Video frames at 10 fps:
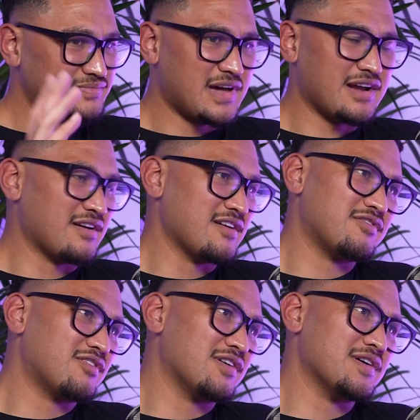I don't know,
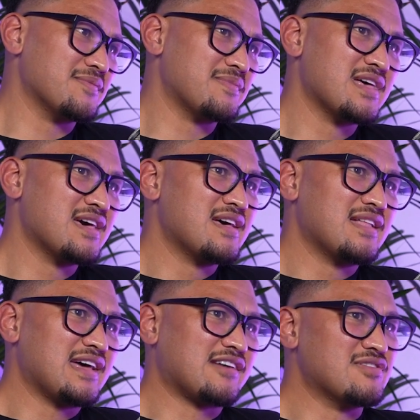for
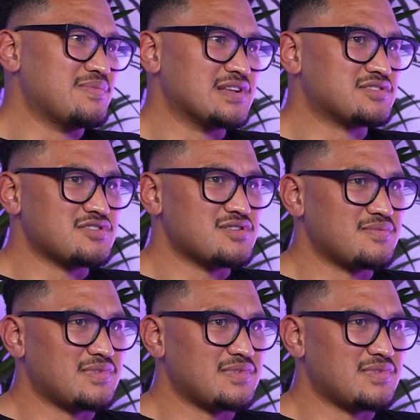lack of a better term,